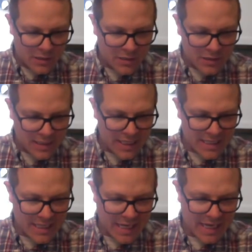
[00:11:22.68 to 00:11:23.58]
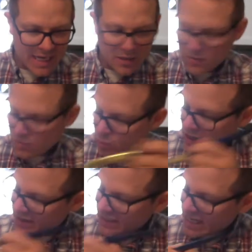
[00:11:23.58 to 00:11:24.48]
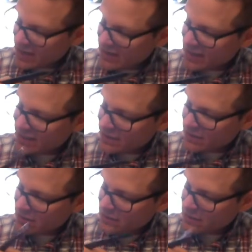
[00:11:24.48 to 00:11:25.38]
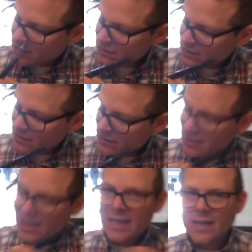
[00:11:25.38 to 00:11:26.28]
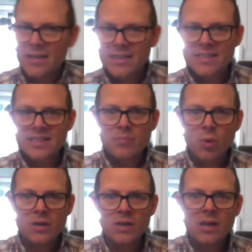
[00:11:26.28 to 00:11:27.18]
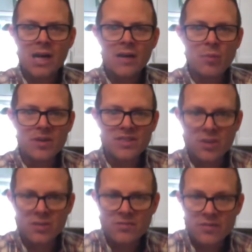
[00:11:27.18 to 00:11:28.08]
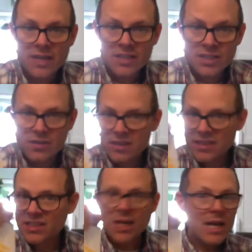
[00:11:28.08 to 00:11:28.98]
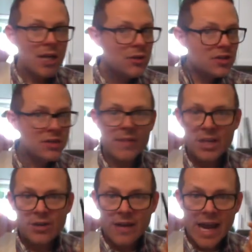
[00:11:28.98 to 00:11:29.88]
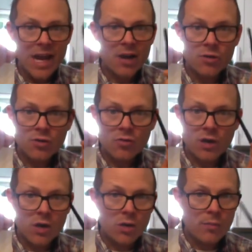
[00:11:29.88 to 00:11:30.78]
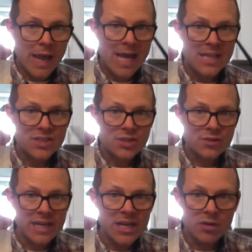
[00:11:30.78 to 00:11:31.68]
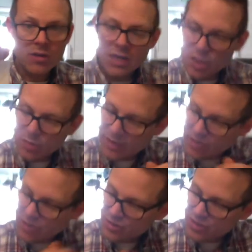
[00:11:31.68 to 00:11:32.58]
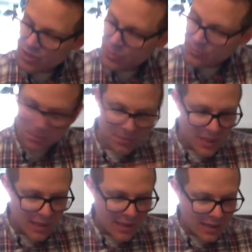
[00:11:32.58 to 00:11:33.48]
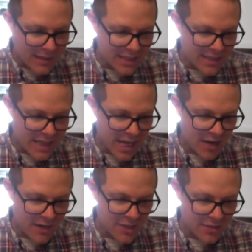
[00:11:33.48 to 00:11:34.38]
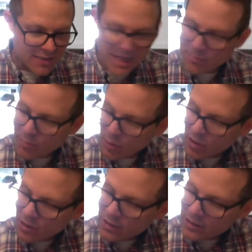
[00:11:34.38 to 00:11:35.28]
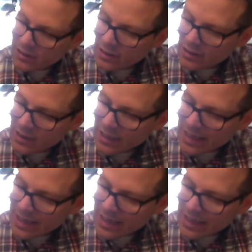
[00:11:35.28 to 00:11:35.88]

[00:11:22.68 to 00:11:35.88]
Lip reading: to indicate where his hair is. Now this is important. A lot of boys and girls forget to do this. You should make your hair grow past your ear on your picture too. That's the hair on your temple, and